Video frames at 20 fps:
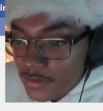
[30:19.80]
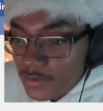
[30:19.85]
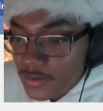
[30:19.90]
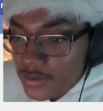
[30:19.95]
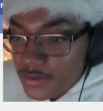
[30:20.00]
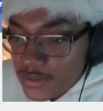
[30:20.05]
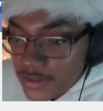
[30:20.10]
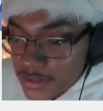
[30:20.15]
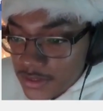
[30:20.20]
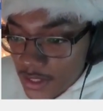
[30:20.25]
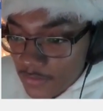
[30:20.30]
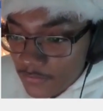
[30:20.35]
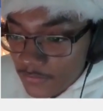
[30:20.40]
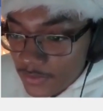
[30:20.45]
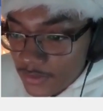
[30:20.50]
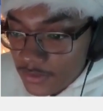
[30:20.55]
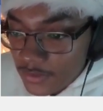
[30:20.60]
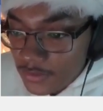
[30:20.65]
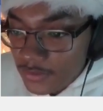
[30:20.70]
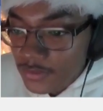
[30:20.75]

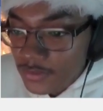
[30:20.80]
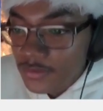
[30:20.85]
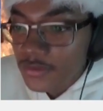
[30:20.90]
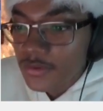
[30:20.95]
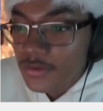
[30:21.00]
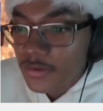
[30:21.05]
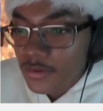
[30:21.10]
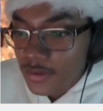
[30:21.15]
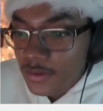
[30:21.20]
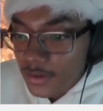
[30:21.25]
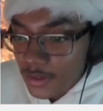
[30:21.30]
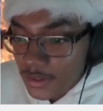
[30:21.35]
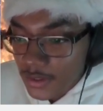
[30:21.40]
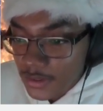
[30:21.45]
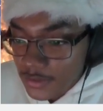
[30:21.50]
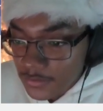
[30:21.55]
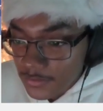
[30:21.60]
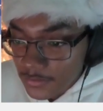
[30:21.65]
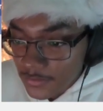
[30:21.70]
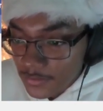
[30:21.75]
Seven.
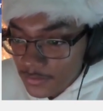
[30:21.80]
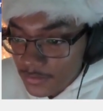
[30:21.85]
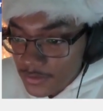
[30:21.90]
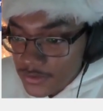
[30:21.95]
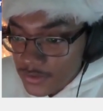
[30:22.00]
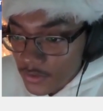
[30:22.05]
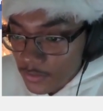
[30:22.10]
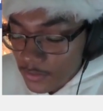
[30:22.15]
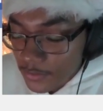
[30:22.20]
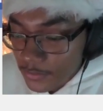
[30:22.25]
Eight. This whole